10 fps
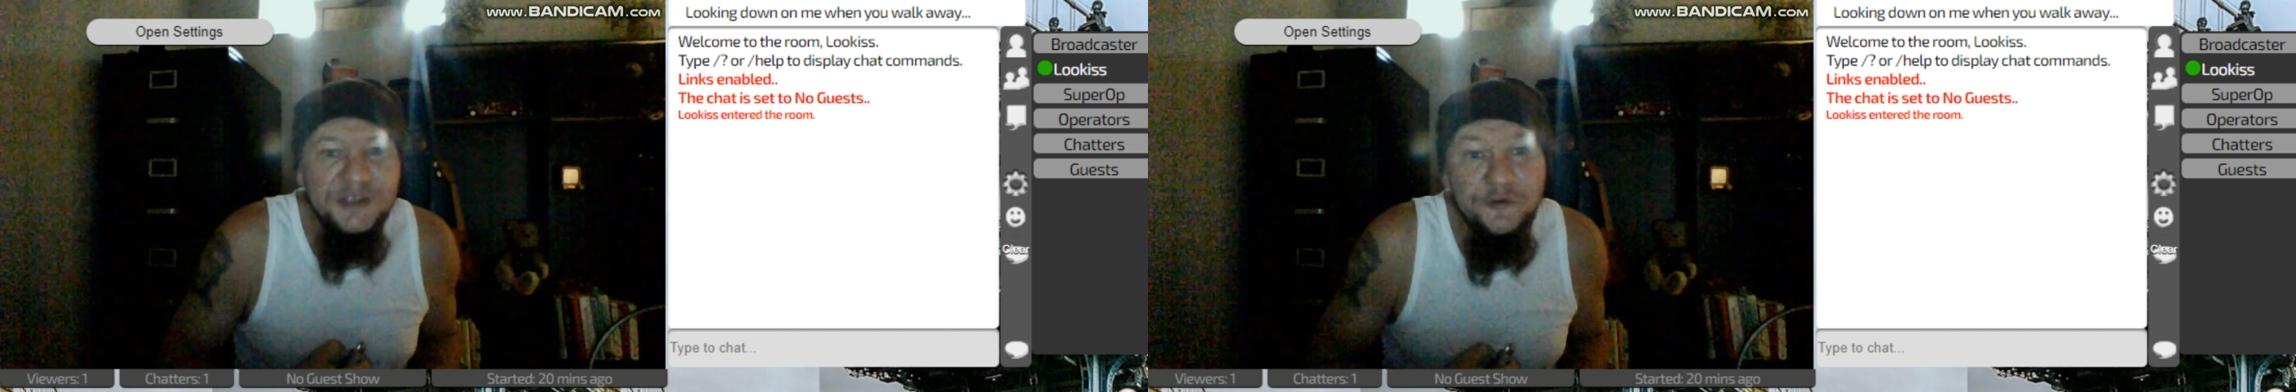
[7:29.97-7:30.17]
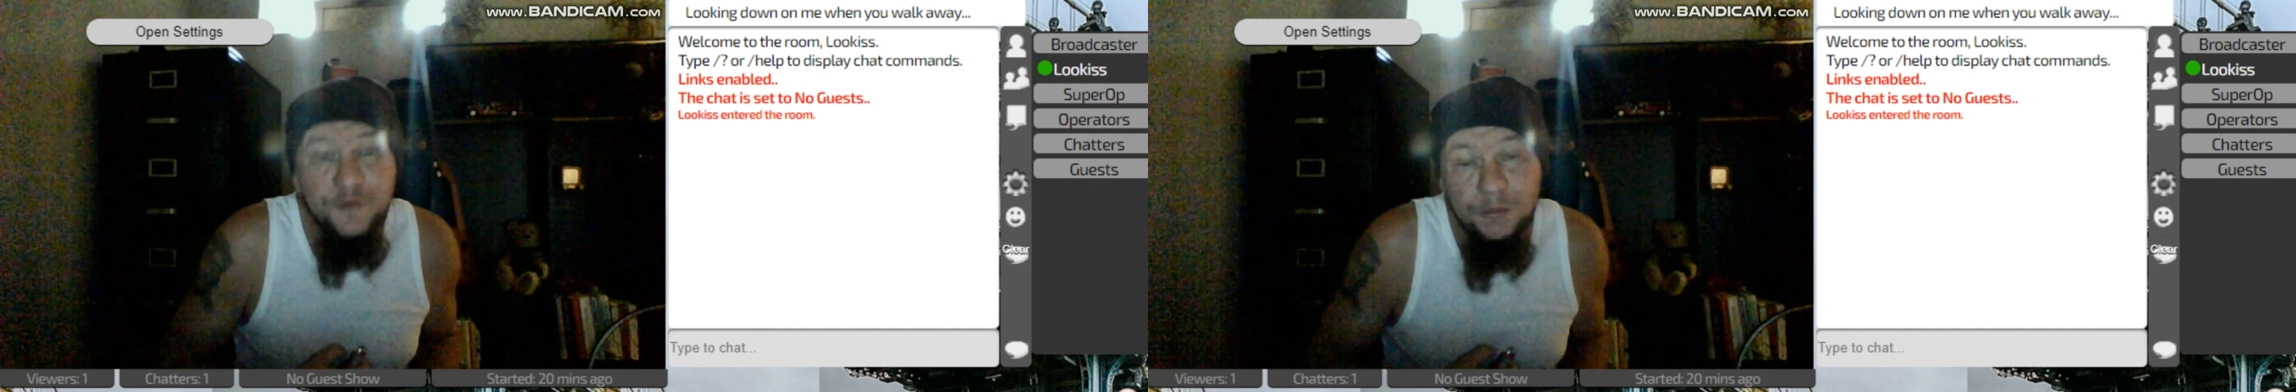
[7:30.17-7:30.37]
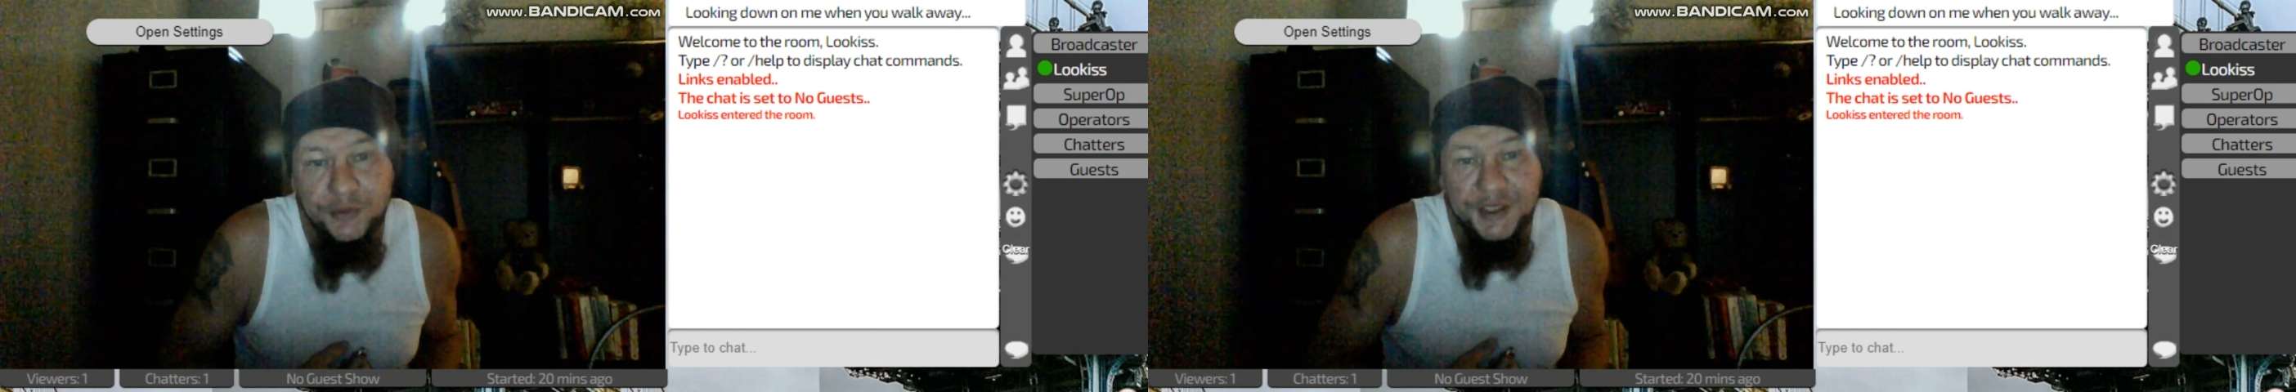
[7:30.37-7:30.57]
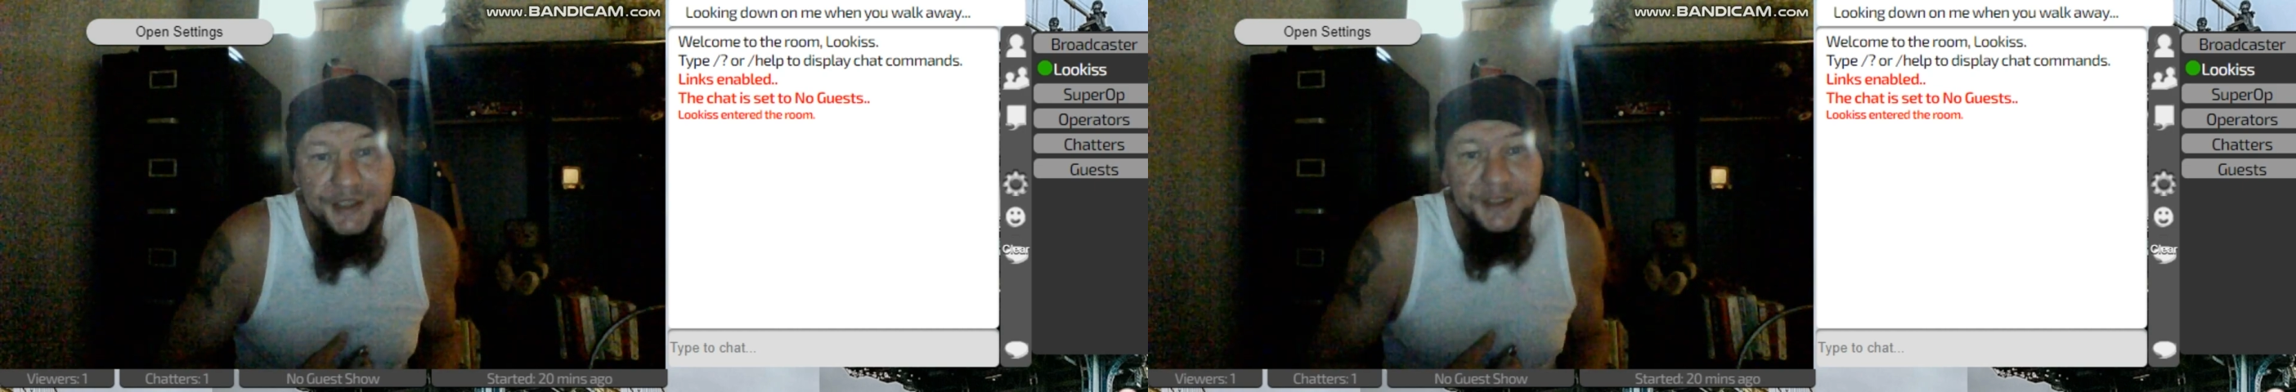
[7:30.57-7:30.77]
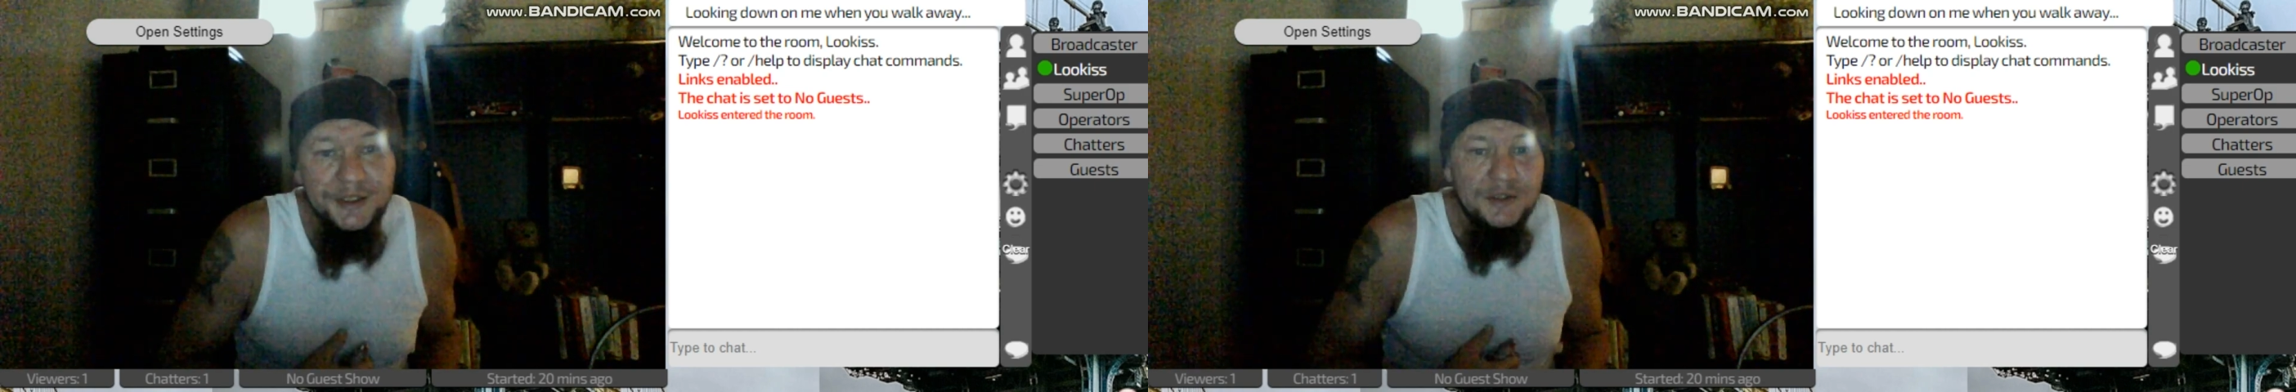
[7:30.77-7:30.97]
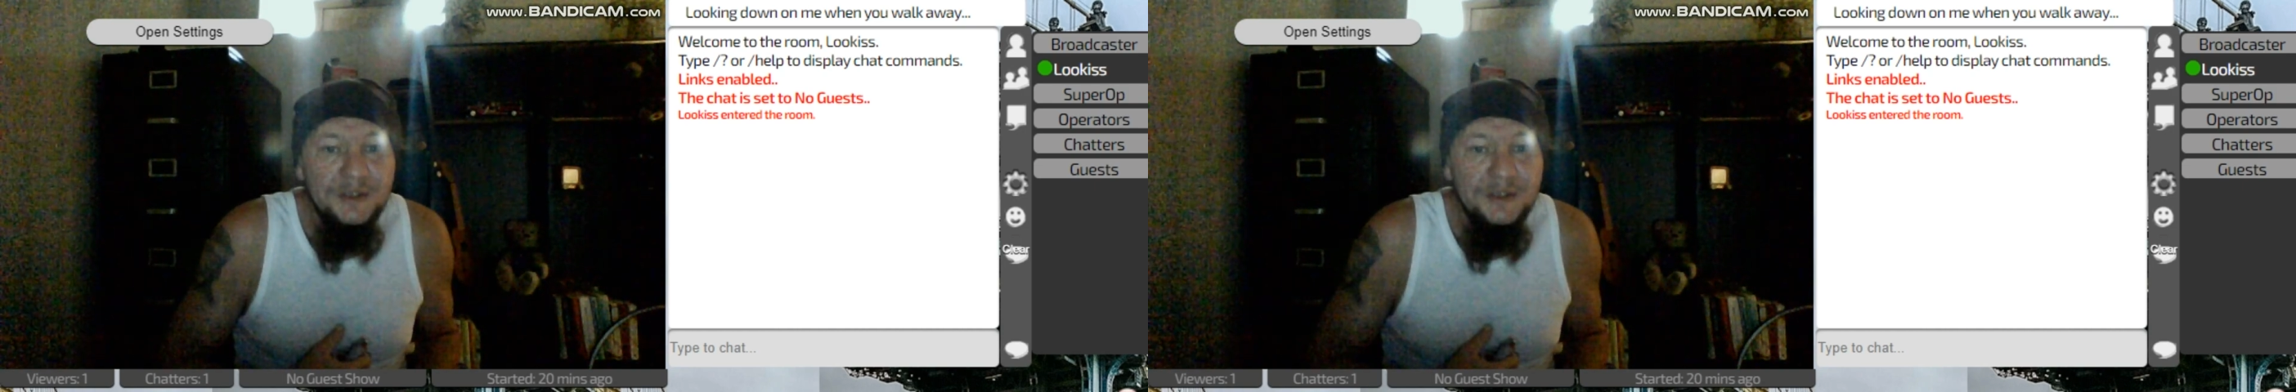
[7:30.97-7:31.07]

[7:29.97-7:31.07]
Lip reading: a different breed.